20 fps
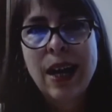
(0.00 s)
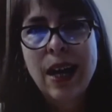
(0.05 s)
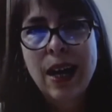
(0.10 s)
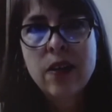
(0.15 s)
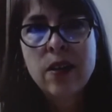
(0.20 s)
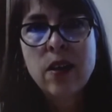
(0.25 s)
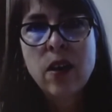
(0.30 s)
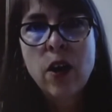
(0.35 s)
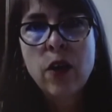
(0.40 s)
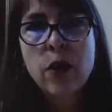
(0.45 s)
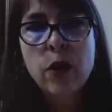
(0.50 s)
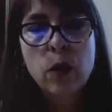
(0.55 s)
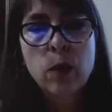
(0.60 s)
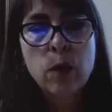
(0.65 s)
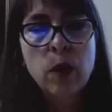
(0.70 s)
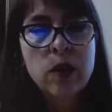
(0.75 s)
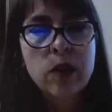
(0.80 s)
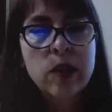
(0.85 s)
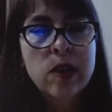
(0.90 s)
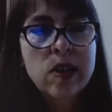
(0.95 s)
and other
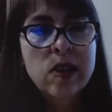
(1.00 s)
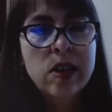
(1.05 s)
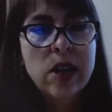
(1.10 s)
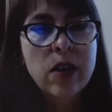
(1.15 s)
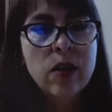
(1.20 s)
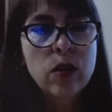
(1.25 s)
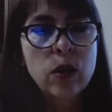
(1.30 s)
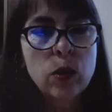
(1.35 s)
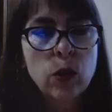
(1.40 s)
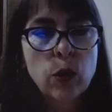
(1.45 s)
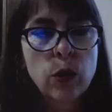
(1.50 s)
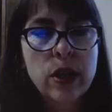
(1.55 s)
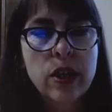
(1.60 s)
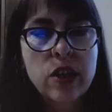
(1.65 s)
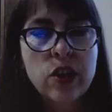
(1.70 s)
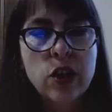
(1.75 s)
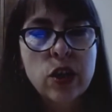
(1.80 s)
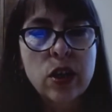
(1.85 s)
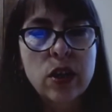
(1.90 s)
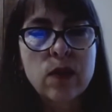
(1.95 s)
multi-stakeholder
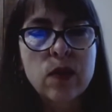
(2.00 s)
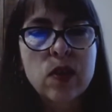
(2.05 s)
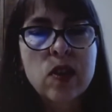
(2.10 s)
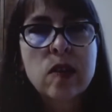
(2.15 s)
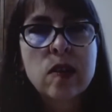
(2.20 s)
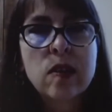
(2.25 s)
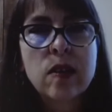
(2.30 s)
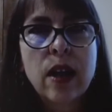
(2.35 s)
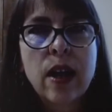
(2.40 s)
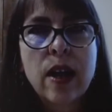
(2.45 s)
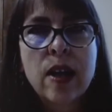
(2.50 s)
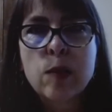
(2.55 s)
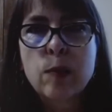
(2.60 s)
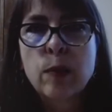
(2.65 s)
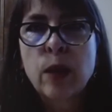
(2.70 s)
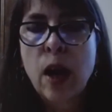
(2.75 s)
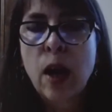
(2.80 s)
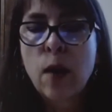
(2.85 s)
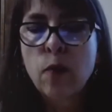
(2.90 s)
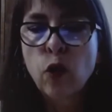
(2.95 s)
initiatives as
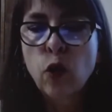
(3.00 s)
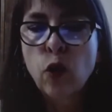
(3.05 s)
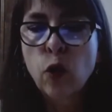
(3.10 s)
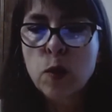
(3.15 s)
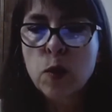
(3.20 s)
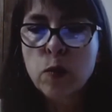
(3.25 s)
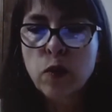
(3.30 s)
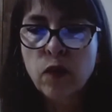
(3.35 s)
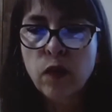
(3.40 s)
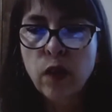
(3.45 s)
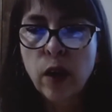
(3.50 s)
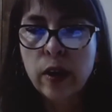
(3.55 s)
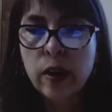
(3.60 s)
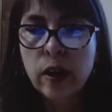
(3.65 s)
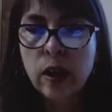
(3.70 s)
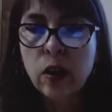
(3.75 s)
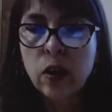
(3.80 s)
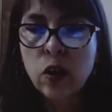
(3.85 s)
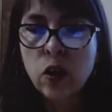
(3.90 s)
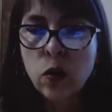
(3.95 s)
platforms for
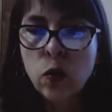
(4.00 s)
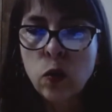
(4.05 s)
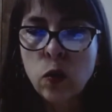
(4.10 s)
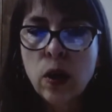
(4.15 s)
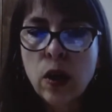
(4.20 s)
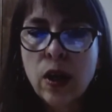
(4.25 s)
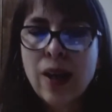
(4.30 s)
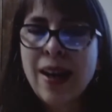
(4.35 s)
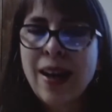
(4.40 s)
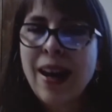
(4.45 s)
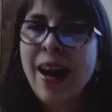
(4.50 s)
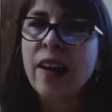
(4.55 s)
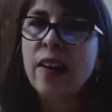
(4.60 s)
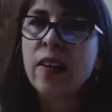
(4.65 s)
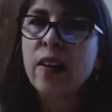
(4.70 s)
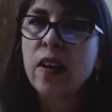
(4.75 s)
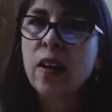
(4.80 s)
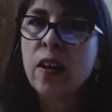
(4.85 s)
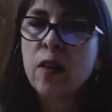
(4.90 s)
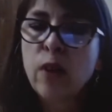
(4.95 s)
finding new
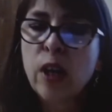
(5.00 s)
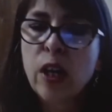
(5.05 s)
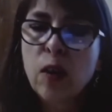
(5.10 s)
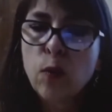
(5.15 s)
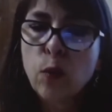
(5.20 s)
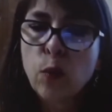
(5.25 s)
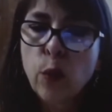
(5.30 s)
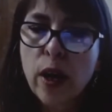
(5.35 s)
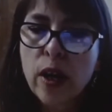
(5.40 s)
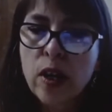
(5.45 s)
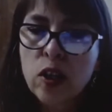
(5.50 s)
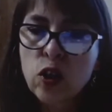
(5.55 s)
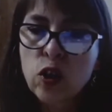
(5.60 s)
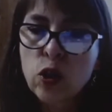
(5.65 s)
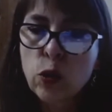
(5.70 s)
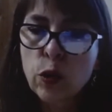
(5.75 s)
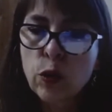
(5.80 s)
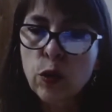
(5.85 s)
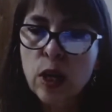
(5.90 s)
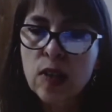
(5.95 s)
and innovative ways
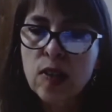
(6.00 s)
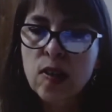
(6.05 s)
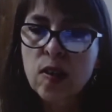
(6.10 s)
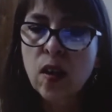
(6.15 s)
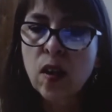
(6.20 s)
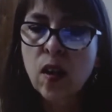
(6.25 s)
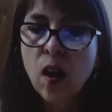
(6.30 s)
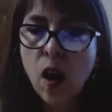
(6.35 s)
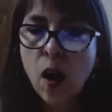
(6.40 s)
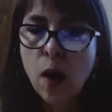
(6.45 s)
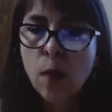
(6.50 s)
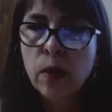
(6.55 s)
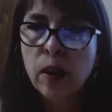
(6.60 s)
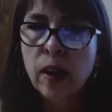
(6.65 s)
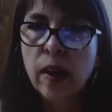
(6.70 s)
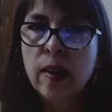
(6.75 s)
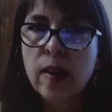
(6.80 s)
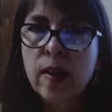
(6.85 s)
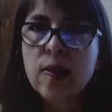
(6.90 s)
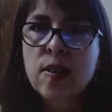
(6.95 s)
to address the
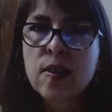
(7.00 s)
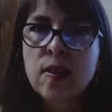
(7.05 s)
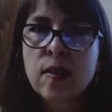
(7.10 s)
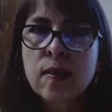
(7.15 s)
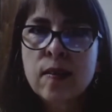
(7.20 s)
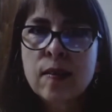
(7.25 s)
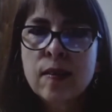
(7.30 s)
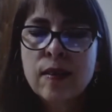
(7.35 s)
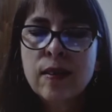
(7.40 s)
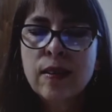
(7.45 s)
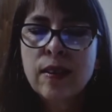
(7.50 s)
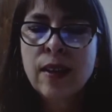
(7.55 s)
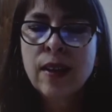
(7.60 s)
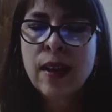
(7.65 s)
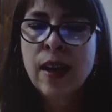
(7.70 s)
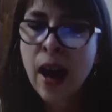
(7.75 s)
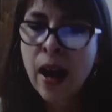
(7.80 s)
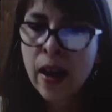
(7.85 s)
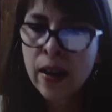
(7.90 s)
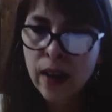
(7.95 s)
complex
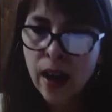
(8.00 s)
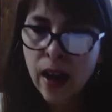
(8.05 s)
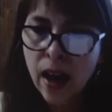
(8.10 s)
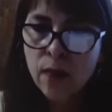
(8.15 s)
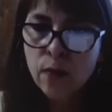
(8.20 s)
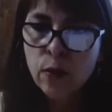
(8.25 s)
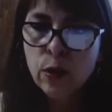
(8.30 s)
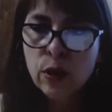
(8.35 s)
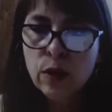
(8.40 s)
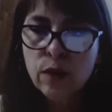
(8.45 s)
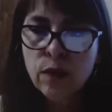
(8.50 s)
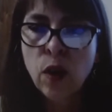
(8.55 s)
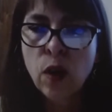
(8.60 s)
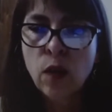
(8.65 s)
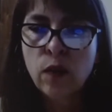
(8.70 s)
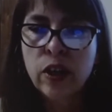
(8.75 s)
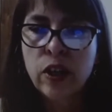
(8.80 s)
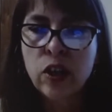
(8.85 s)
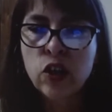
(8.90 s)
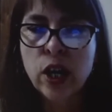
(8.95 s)
and
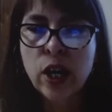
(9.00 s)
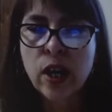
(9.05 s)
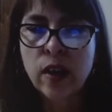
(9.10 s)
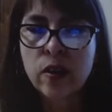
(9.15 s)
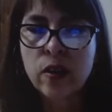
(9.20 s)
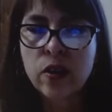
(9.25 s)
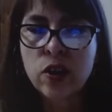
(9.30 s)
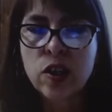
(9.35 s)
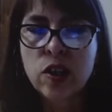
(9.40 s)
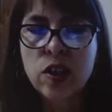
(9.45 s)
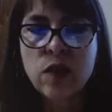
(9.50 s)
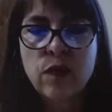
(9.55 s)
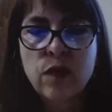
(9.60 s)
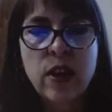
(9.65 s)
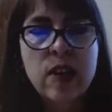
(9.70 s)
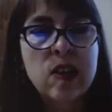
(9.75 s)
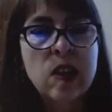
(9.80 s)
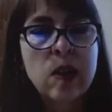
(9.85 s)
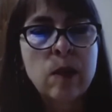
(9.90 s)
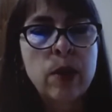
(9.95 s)
ever-evolving challenges
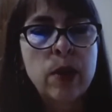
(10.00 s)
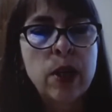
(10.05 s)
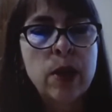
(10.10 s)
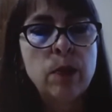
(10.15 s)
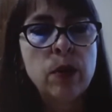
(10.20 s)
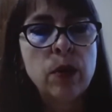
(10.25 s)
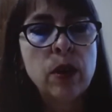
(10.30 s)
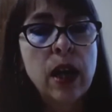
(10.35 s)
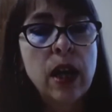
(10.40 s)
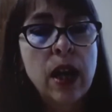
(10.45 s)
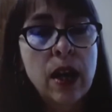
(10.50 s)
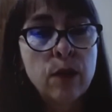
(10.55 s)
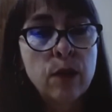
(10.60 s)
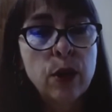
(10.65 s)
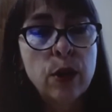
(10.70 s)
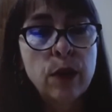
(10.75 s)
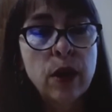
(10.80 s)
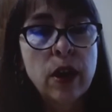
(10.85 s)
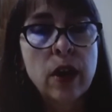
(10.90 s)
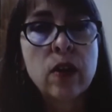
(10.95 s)
facing people
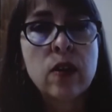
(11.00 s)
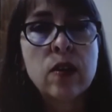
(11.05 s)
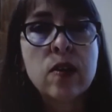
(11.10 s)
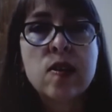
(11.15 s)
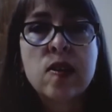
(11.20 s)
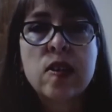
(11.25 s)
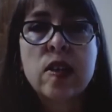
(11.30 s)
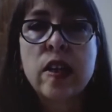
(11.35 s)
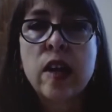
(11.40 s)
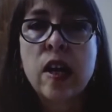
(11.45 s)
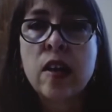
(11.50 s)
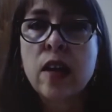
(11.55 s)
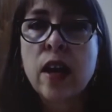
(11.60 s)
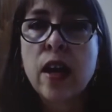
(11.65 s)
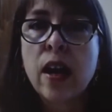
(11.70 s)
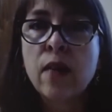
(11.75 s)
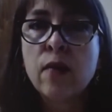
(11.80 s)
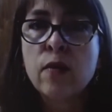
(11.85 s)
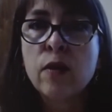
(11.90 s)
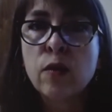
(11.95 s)
everywhere seeking to
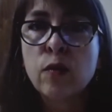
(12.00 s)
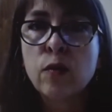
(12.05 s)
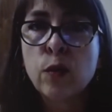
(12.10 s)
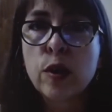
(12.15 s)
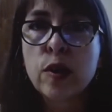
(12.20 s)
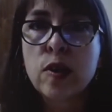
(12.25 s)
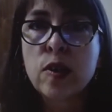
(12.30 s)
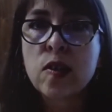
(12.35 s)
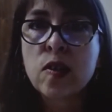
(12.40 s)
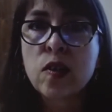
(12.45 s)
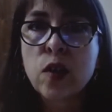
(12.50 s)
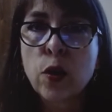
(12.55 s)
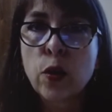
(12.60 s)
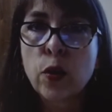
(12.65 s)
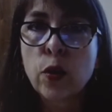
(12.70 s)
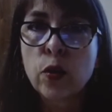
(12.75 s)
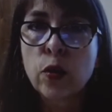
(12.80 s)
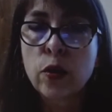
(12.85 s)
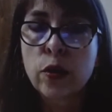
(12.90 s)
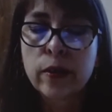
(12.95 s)
have their voices
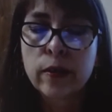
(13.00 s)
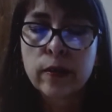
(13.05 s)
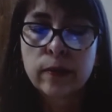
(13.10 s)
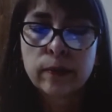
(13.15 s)
heard.